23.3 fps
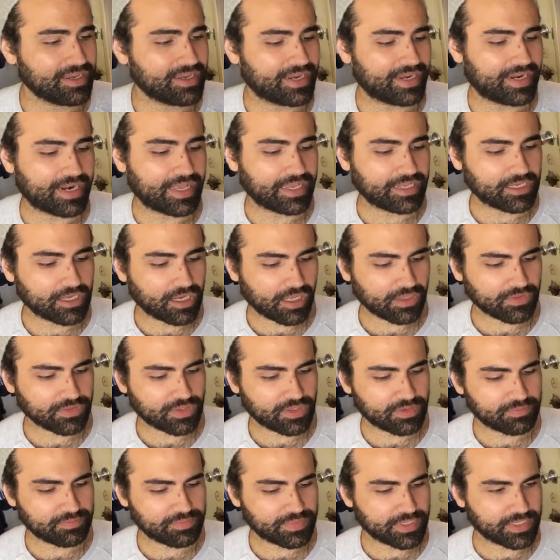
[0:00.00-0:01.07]
And I got
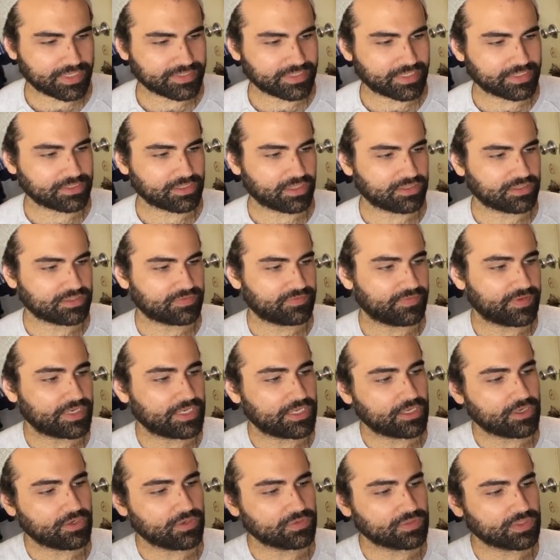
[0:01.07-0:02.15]
them because I saw this
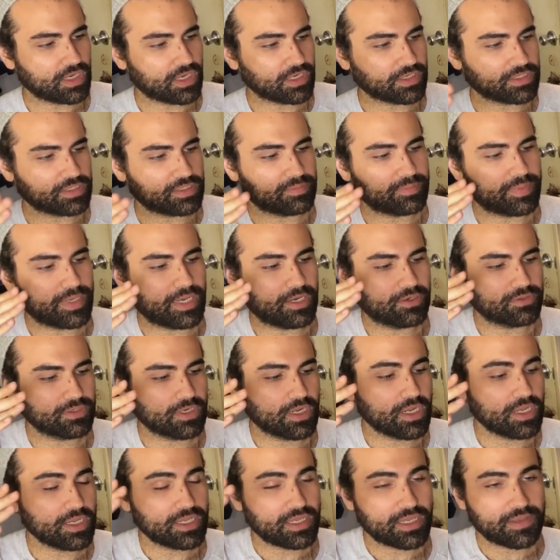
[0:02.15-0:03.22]
video talking about
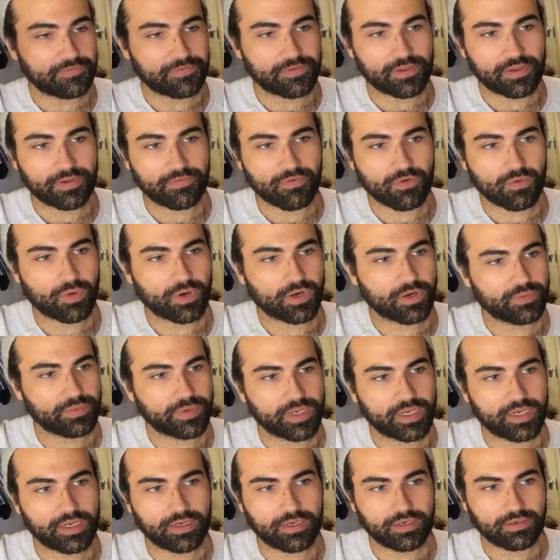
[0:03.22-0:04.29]
if you ever want to
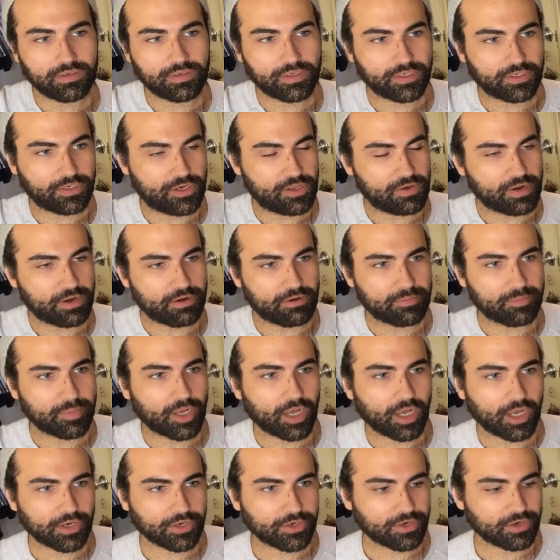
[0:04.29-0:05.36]
read, you know, Harry
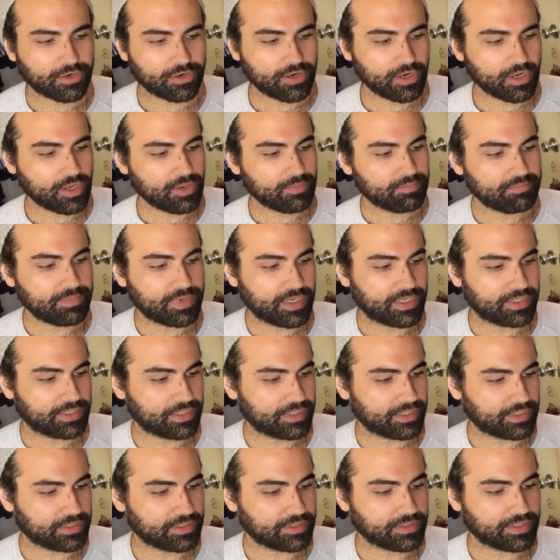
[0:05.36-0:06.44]
Potter, but
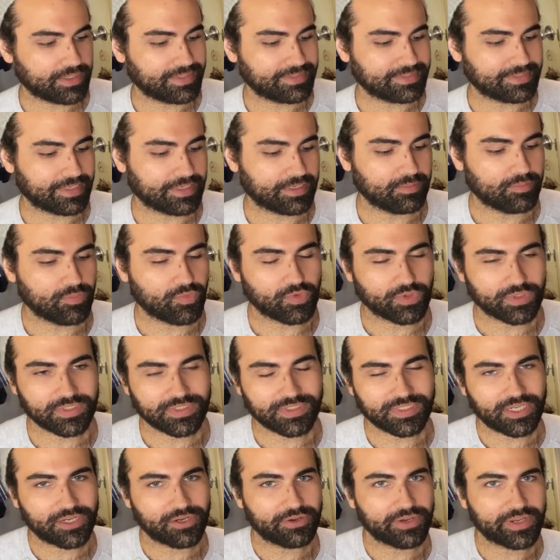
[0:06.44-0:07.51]
like, it's like a more
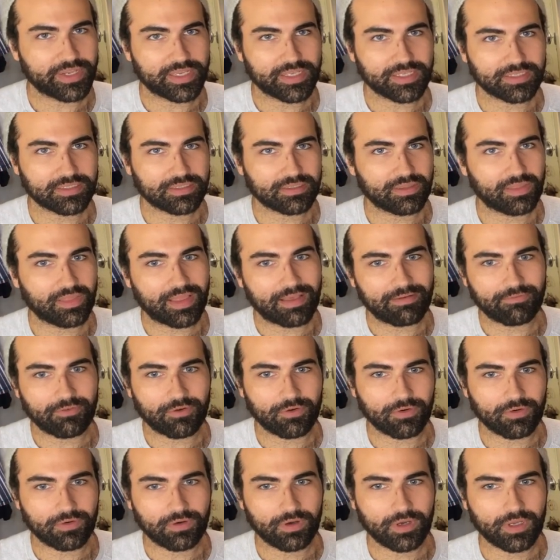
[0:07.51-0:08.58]
serious
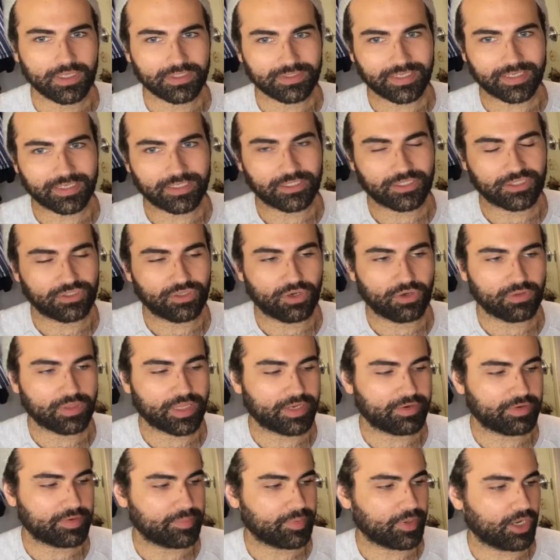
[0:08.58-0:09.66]
level. It's like an adult
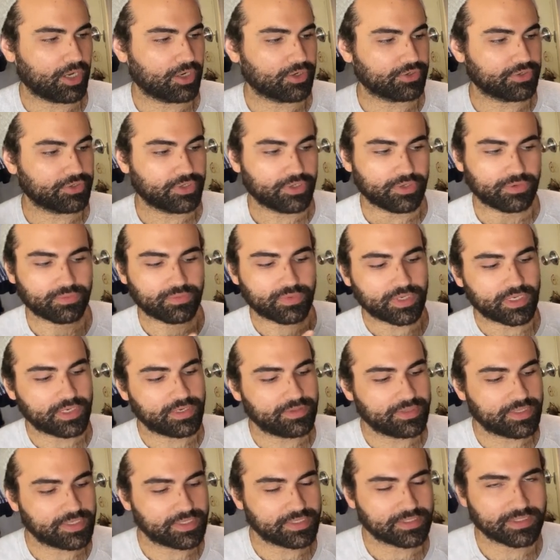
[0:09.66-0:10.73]
Harry Potter. You can read
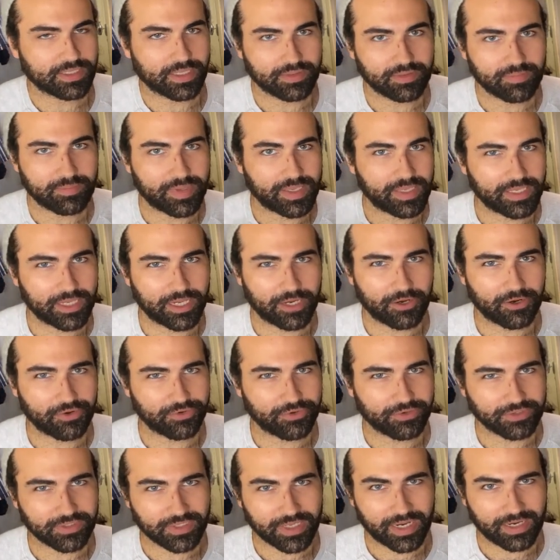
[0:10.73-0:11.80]
this, like the main
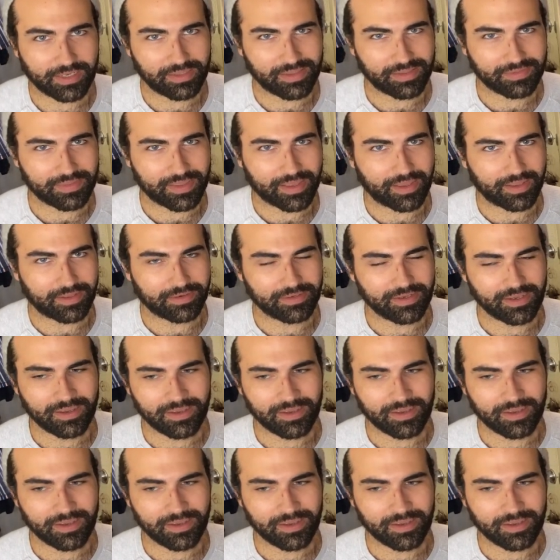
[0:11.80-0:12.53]
character is kind of like that.